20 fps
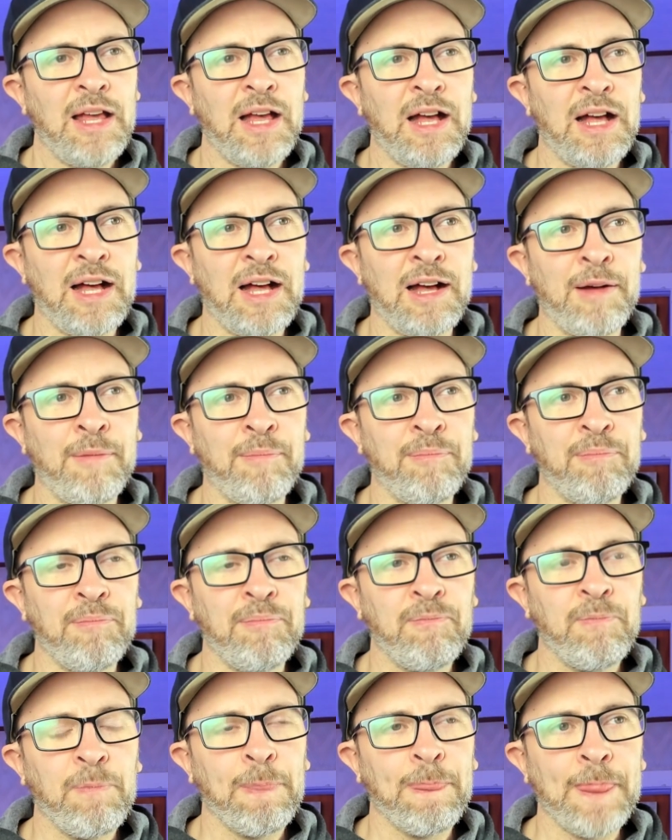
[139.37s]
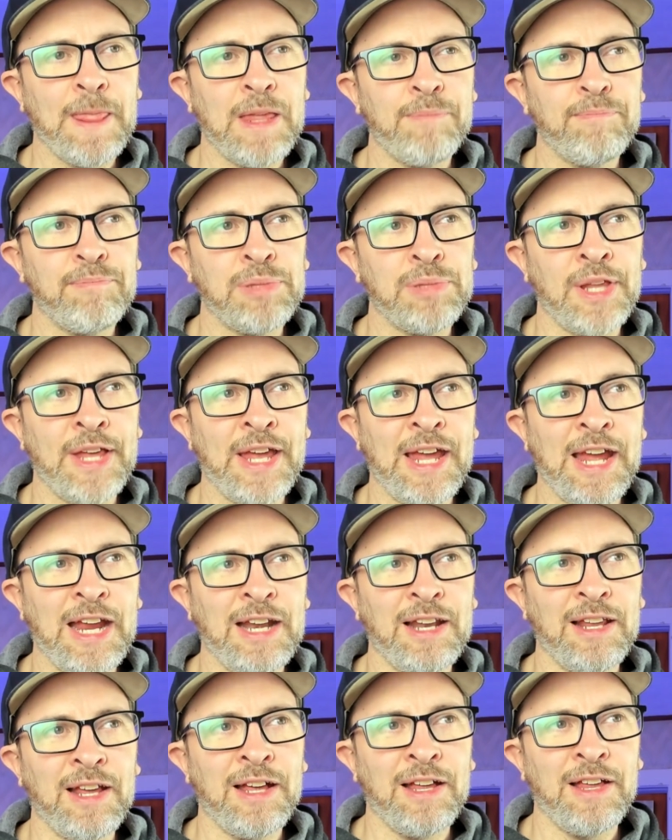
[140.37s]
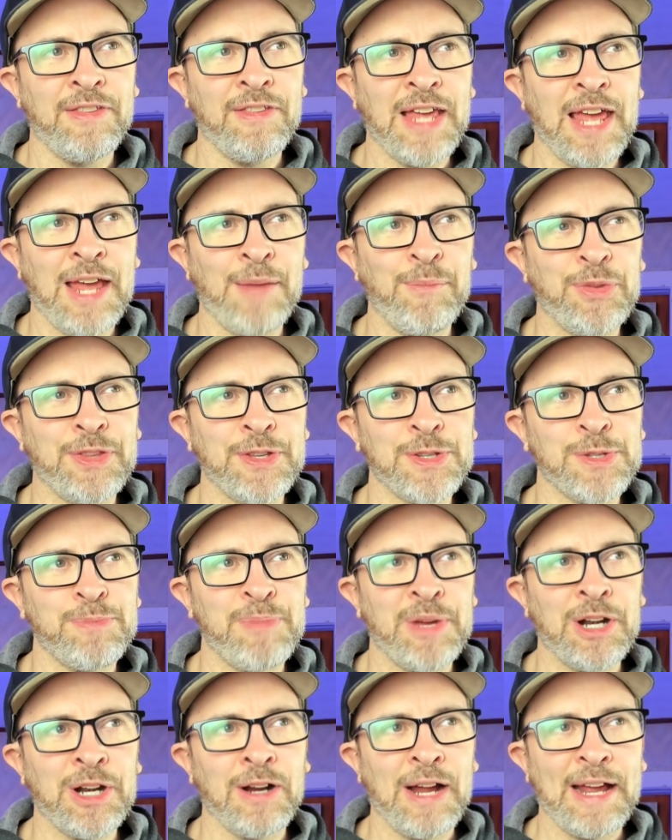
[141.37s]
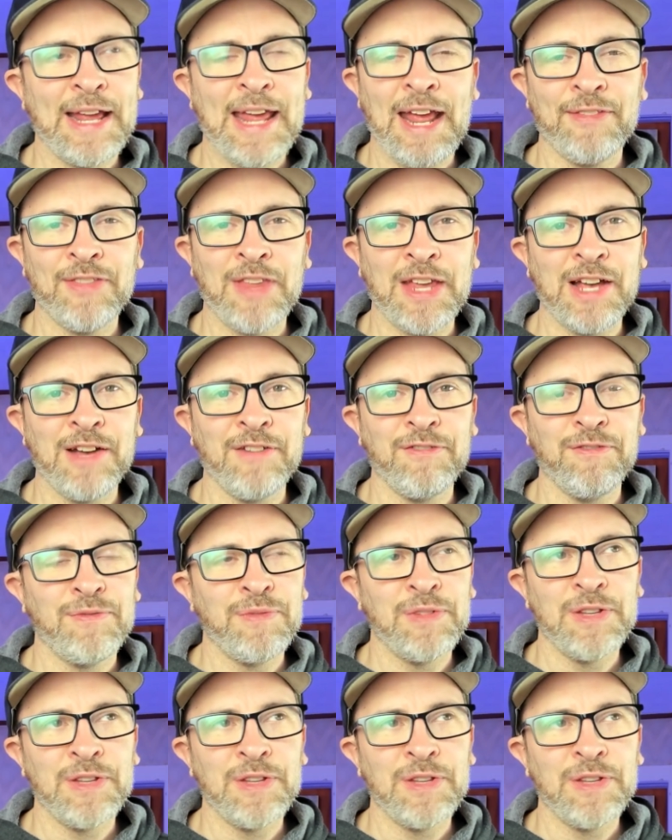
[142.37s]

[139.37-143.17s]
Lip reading: Um, Played the game with the spinner. I can't think of.